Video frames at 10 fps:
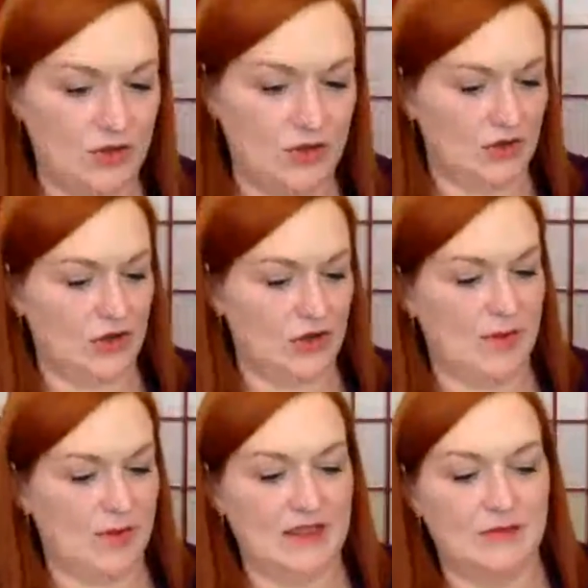go buy
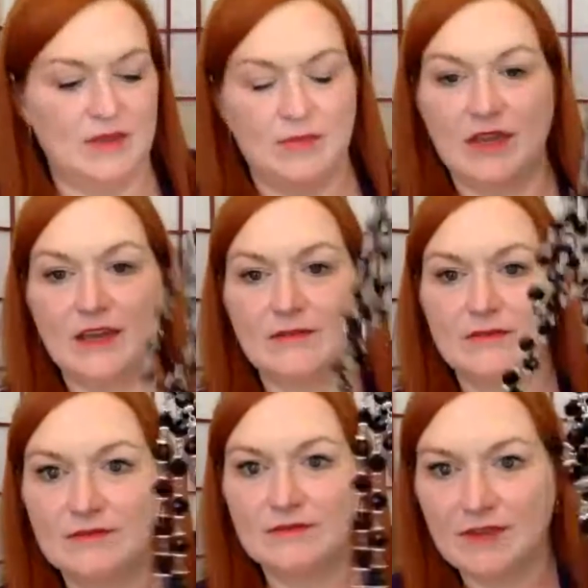them maybe at
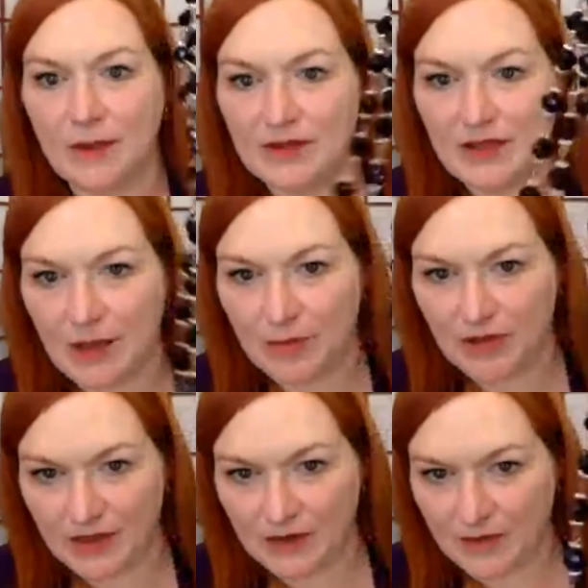Hobby Lobby and
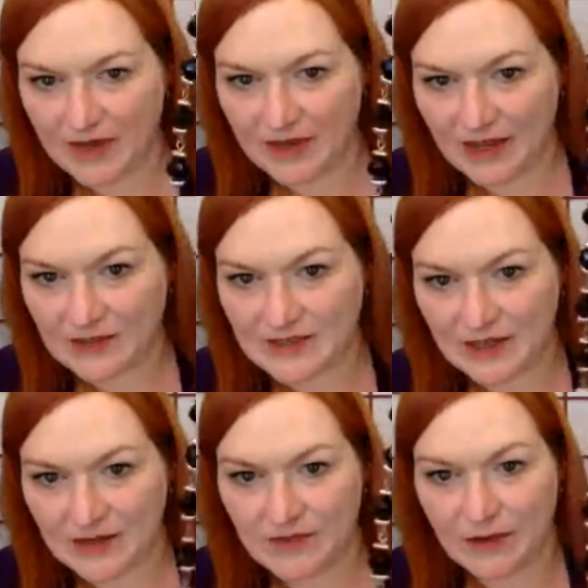make a necklace out of
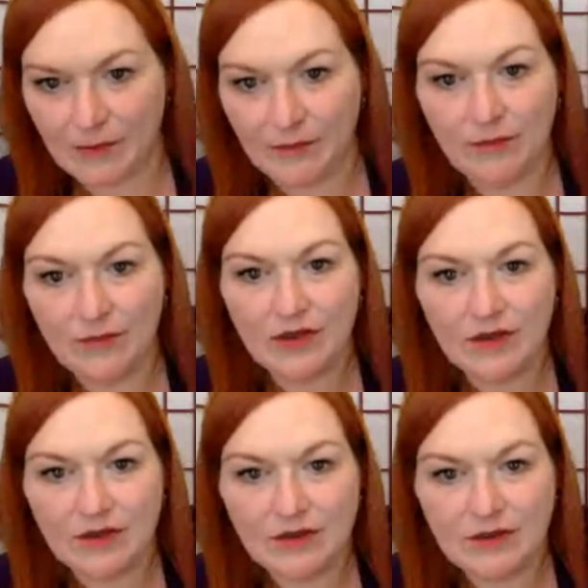them.
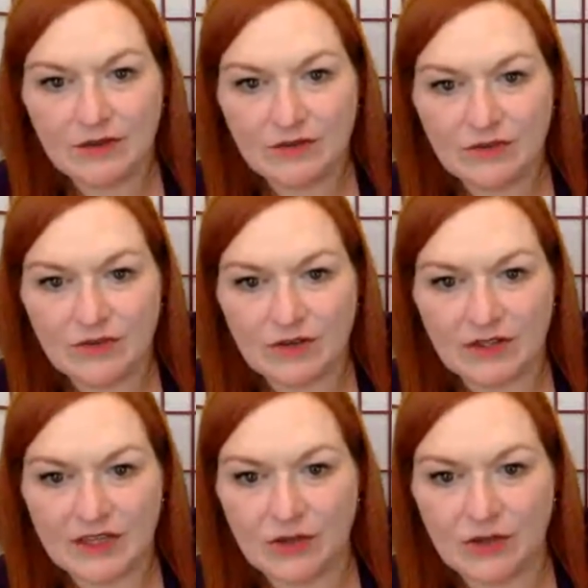Really
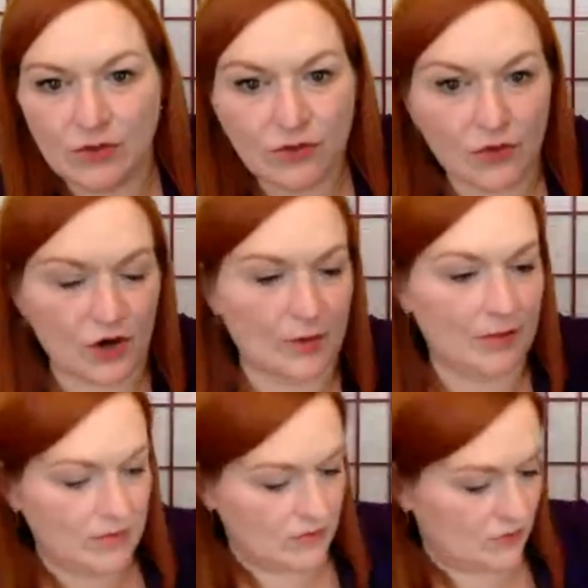uniform,
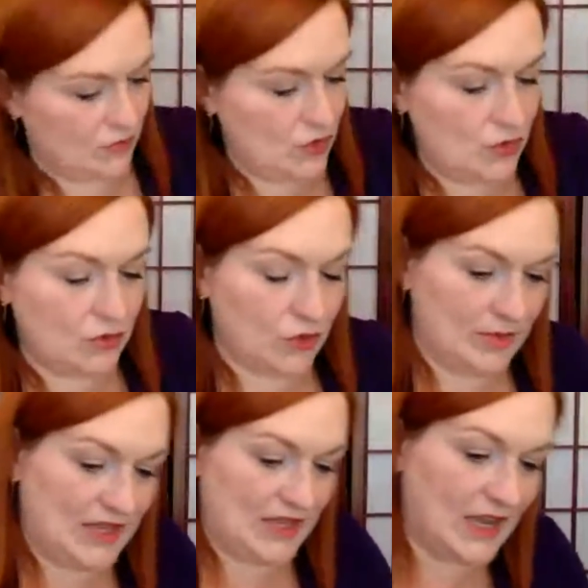uniformly
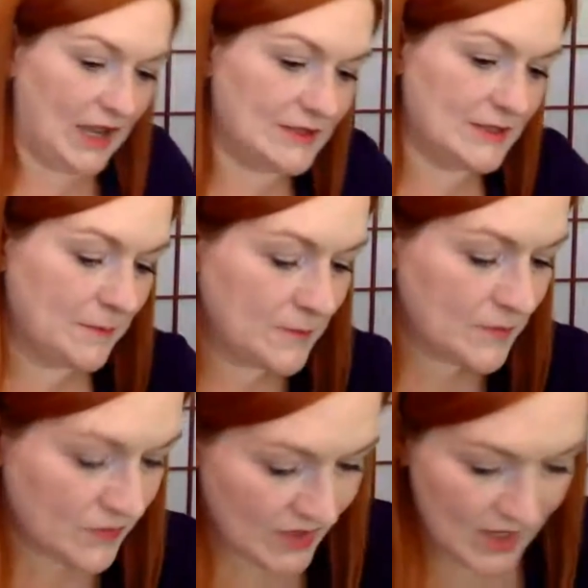cut.
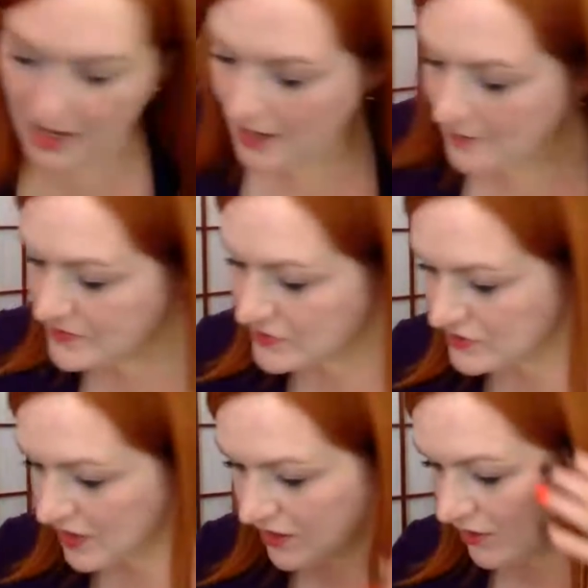Um,
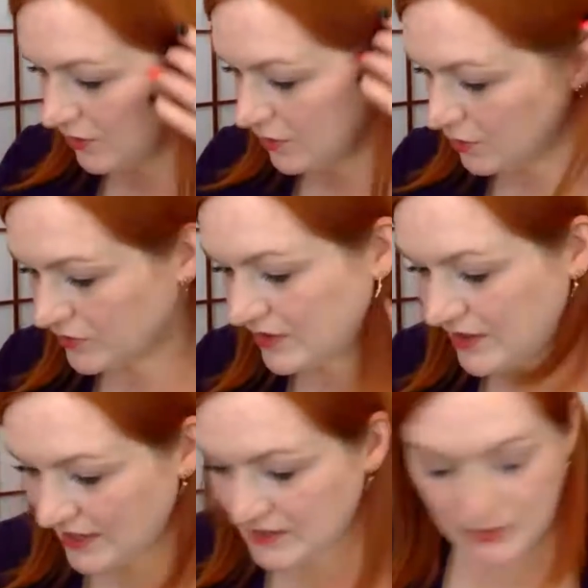so the
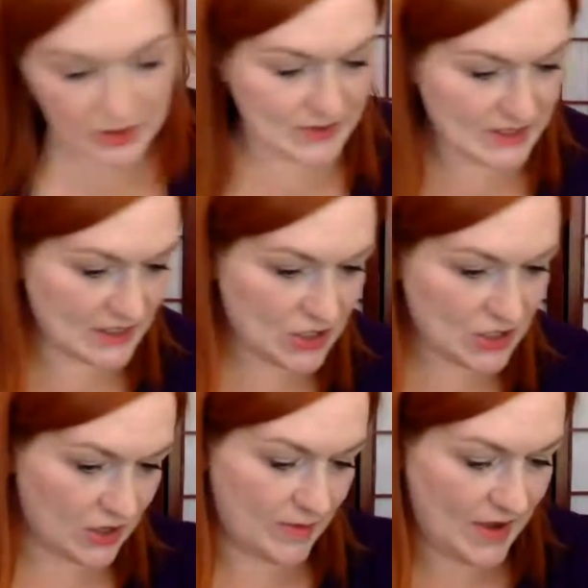next one I was going to talk
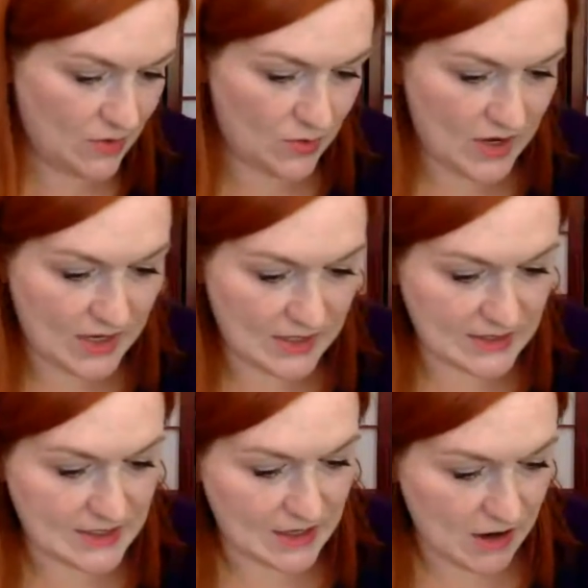about was
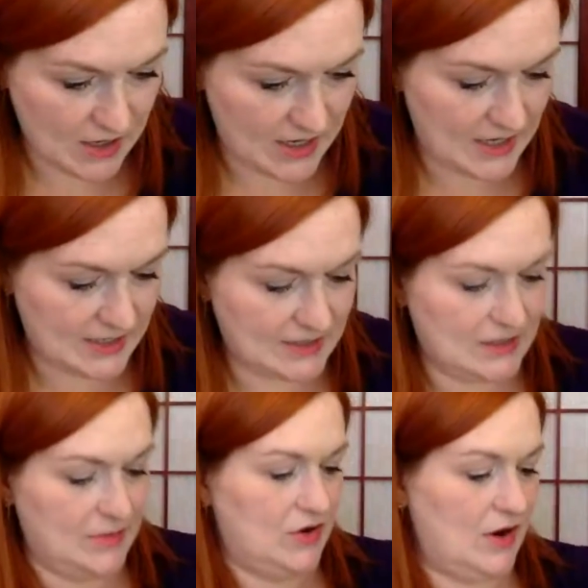Onyx. Let me
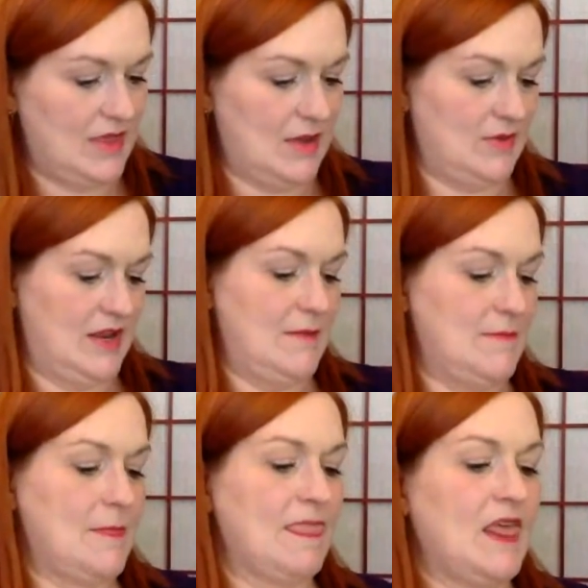grab that one up.
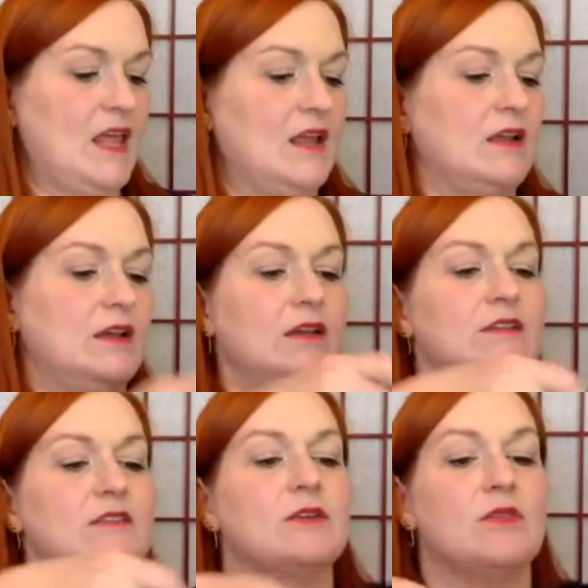So
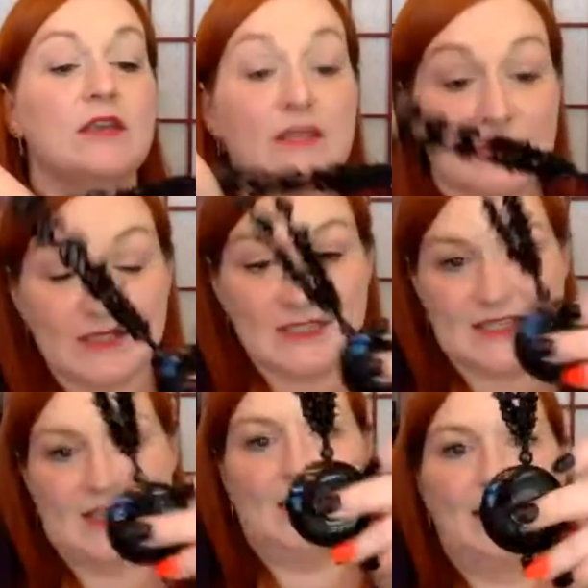this one is
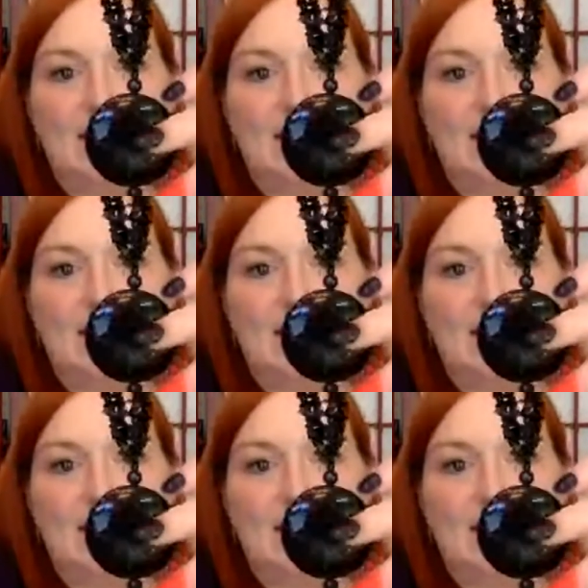Onyx.